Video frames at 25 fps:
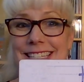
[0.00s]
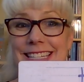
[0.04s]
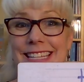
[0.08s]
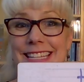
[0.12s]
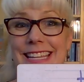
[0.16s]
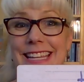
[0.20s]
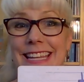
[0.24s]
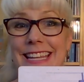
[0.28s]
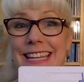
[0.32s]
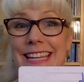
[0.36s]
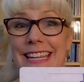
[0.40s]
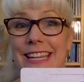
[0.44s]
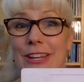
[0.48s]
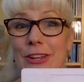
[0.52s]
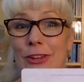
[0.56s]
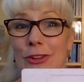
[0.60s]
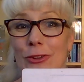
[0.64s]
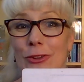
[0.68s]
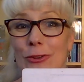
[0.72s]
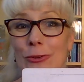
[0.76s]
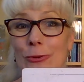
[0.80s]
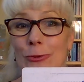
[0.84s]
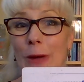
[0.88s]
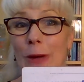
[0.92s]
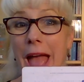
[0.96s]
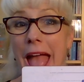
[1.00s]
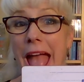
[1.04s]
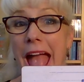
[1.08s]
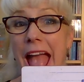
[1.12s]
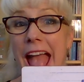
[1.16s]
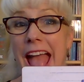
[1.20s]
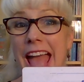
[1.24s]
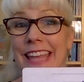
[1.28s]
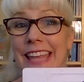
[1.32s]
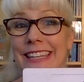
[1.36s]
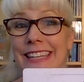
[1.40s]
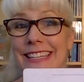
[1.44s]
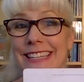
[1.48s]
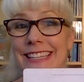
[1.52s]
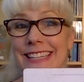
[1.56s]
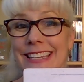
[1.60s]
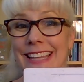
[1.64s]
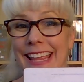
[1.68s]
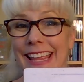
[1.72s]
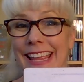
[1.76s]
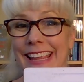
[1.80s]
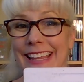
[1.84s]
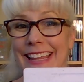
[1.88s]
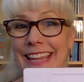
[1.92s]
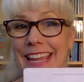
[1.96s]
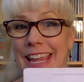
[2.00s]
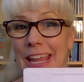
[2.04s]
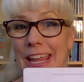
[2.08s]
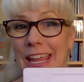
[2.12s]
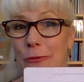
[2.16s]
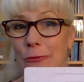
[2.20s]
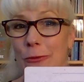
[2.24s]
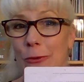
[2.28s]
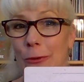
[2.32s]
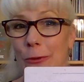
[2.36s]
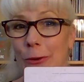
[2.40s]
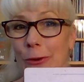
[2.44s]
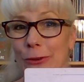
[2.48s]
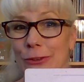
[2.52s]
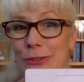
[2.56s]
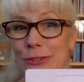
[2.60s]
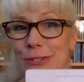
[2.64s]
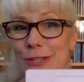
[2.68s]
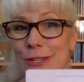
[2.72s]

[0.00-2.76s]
T U N E for